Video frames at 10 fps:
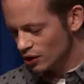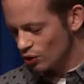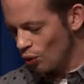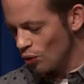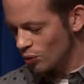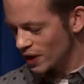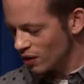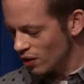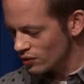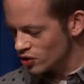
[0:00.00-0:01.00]
Court went
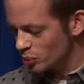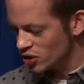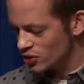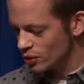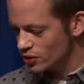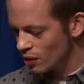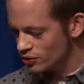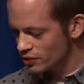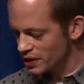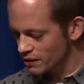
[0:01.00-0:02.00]
on to pursue a
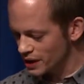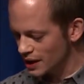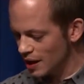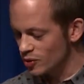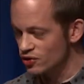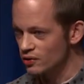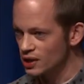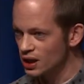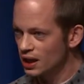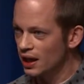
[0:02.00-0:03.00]
doctoral degree in
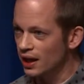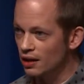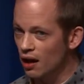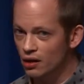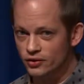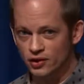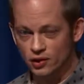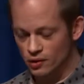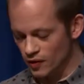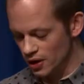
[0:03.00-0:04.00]
chemistry at Carleton
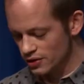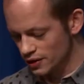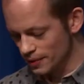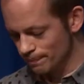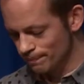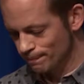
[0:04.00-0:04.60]
University.